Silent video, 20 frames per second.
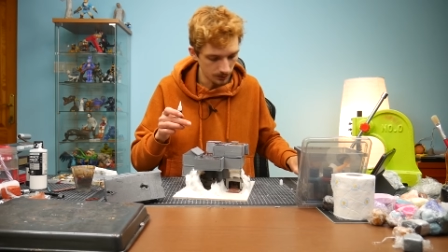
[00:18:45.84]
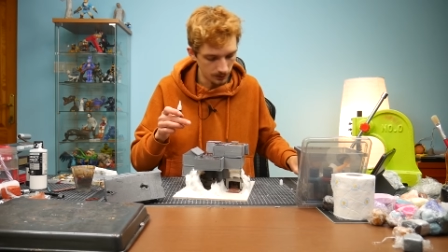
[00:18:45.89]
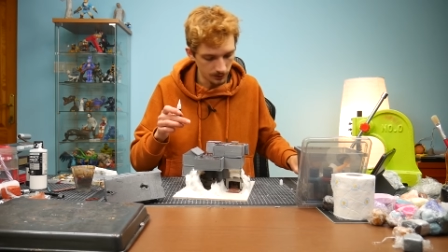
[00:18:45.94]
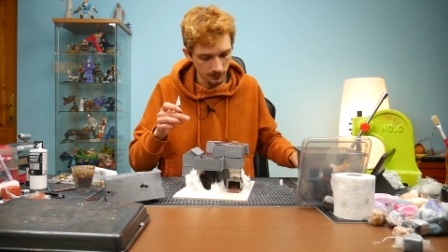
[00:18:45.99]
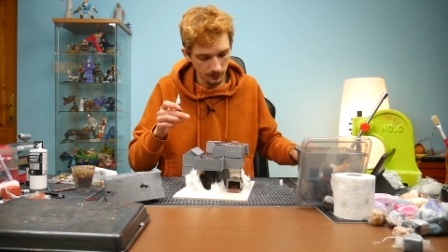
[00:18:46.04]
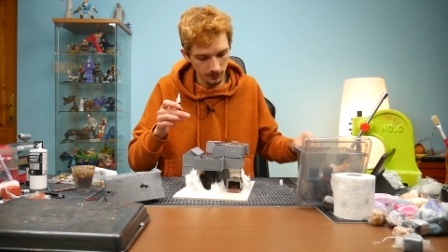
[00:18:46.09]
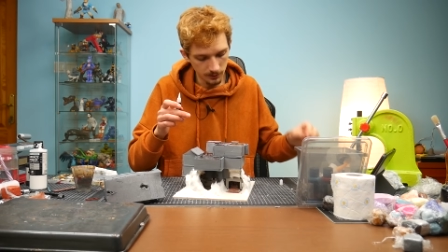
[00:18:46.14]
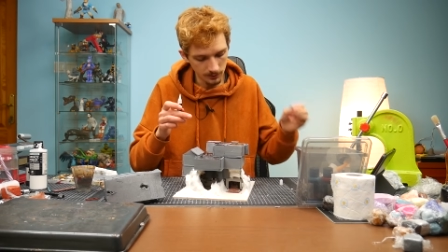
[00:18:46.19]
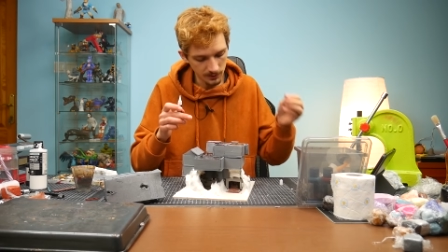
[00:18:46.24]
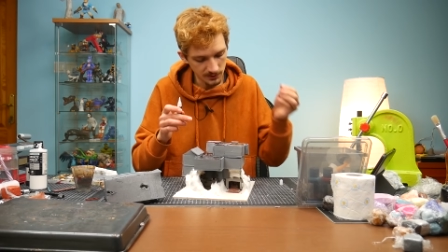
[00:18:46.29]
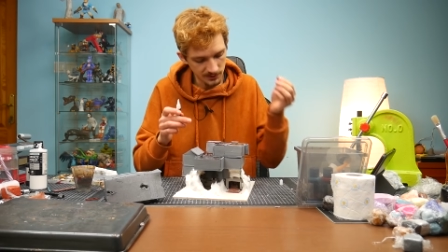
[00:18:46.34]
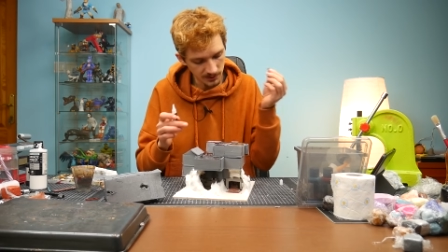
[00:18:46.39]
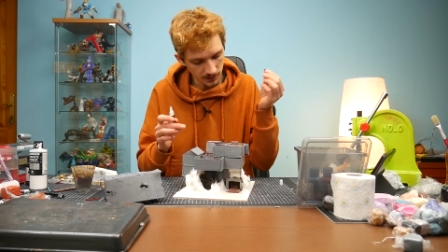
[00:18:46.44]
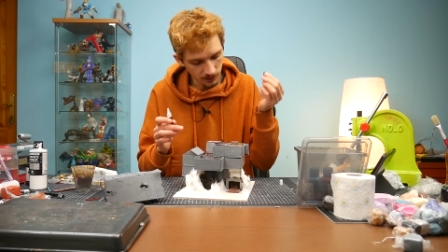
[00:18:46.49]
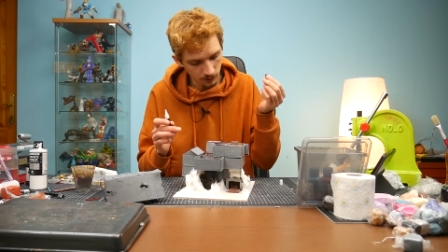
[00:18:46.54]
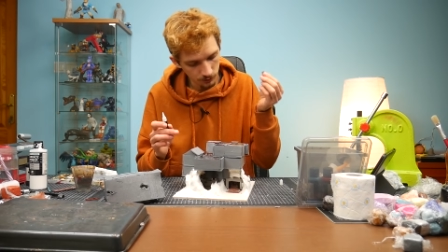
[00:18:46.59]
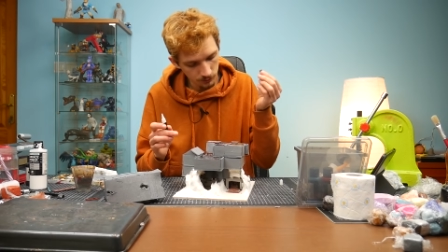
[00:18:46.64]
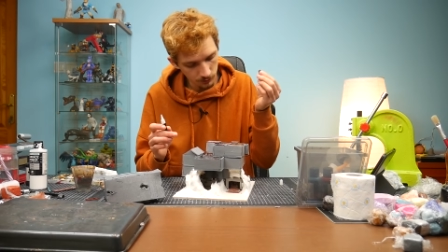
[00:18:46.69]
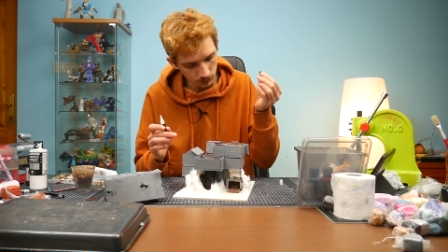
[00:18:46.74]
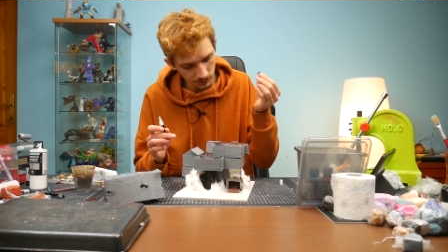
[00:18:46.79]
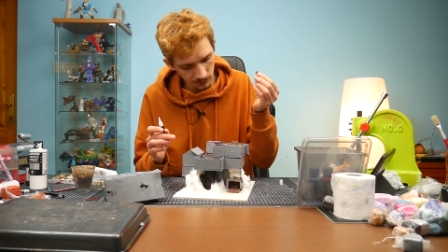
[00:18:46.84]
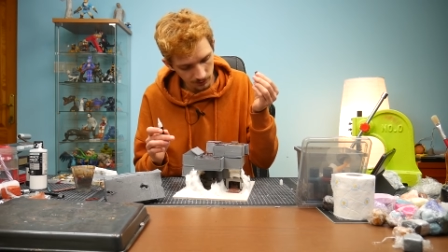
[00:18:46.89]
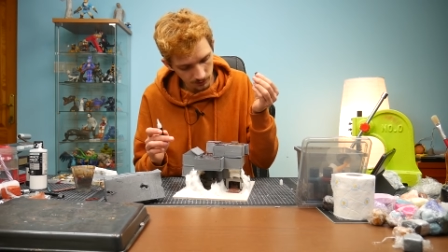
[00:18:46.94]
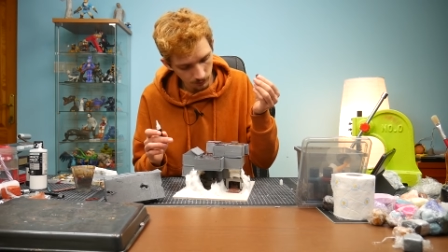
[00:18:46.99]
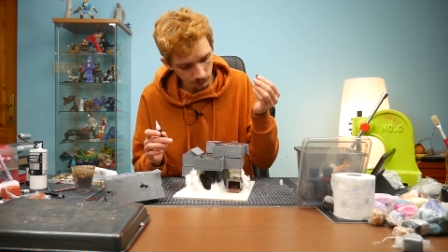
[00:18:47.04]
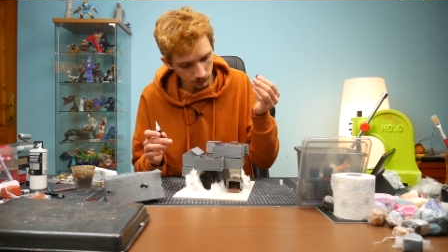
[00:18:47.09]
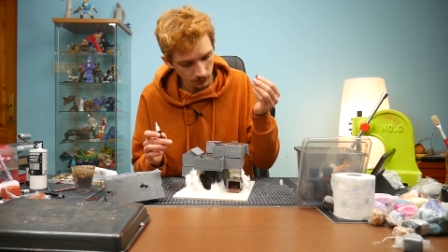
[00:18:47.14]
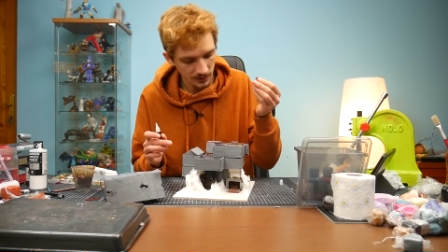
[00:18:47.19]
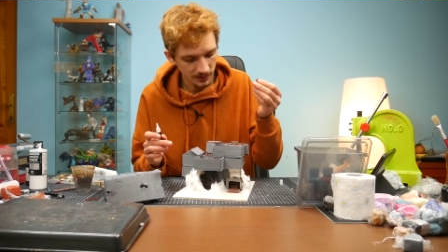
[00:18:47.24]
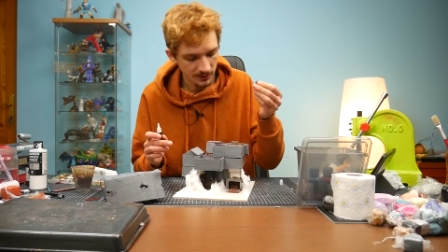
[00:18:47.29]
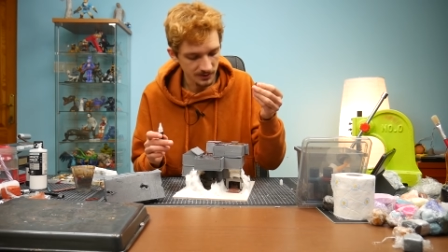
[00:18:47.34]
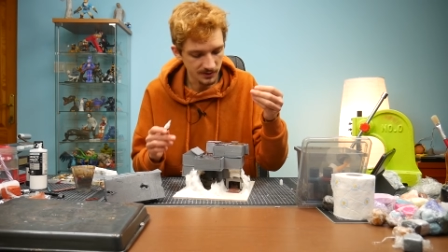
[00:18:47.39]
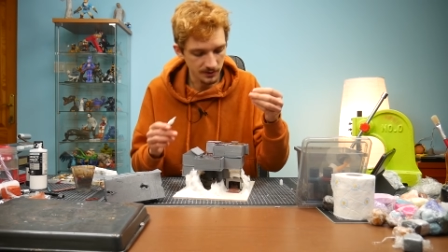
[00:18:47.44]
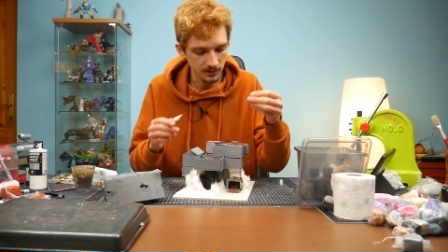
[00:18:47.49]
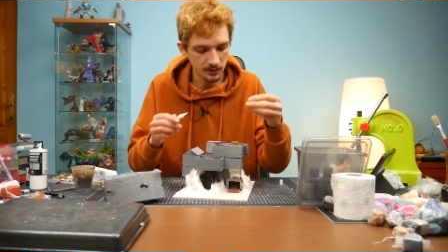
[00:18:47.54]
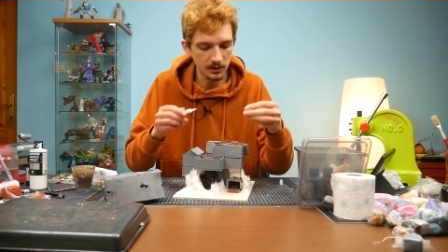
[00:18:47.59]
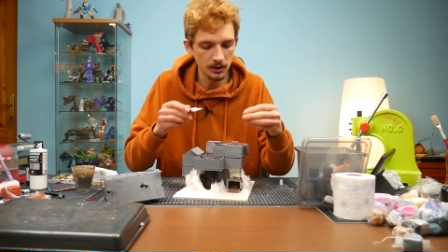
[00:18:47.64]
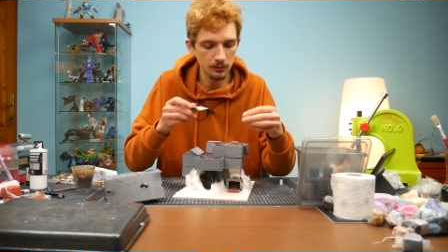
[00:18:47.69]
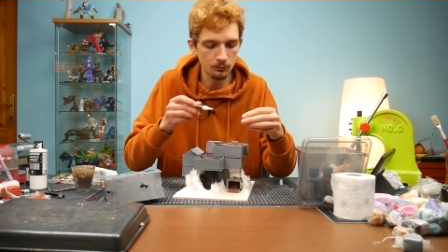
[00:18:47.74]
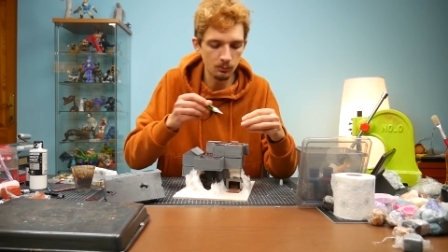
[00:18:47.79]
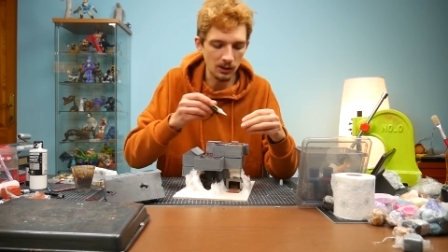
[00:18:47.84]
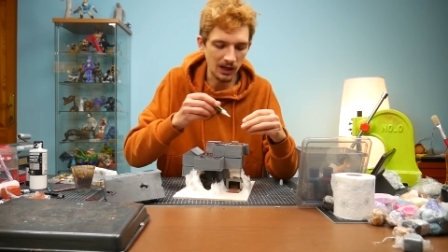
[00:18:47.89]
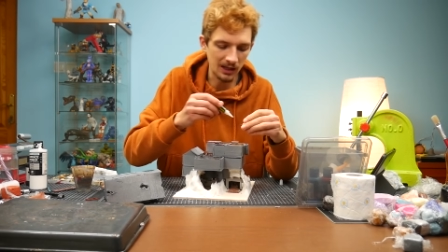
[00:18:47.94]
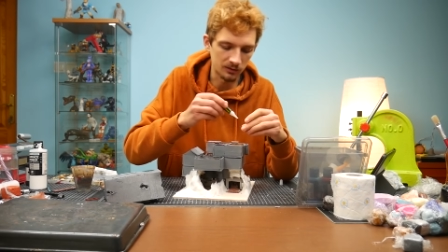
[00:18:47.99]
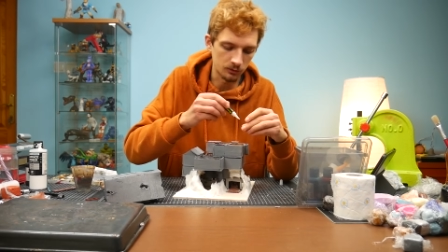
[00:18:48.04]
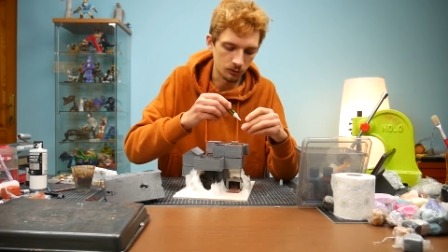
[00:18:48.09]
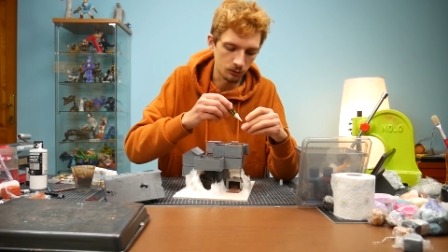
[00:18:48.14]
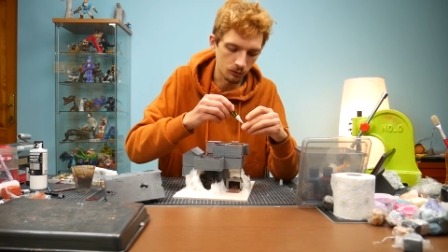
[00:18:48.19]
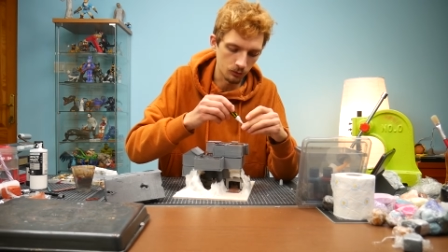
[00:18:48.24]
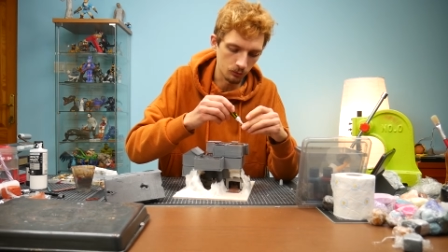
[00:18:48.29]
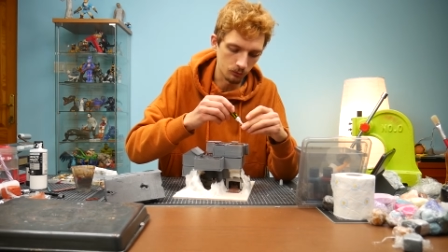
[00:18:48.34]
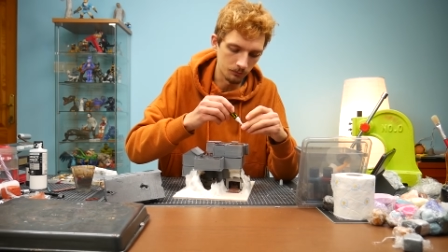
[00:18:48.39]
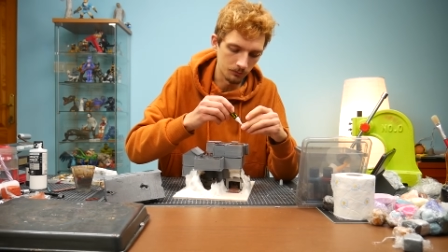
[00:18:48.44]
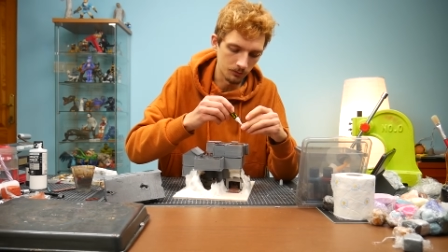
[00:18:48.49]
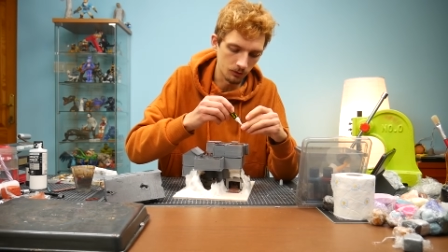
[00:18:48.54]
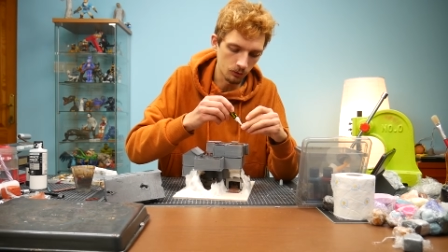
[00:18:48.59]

Uh, the second window, where is? In the bathroom.